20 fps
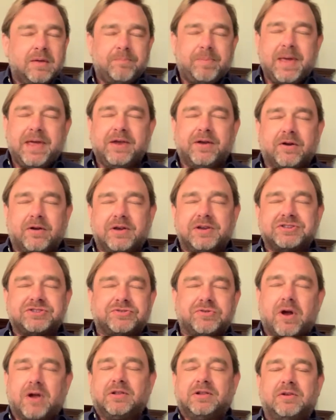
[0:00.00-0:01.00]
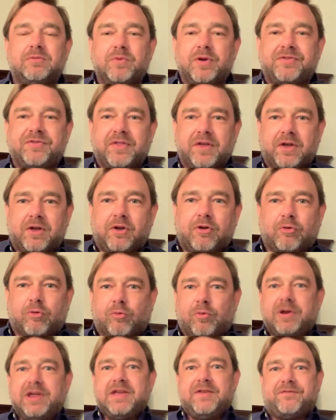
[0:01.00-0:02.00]
Peter is struggling with the
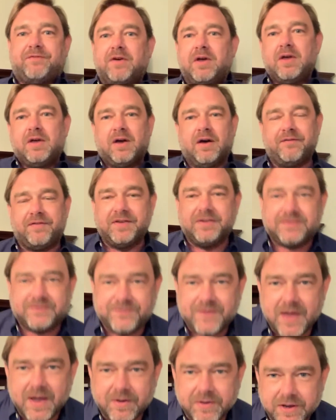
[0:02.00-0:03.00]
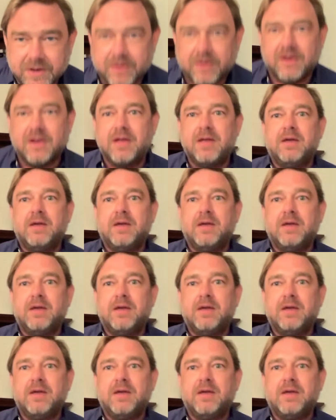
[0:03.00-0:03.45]
grief of his failure,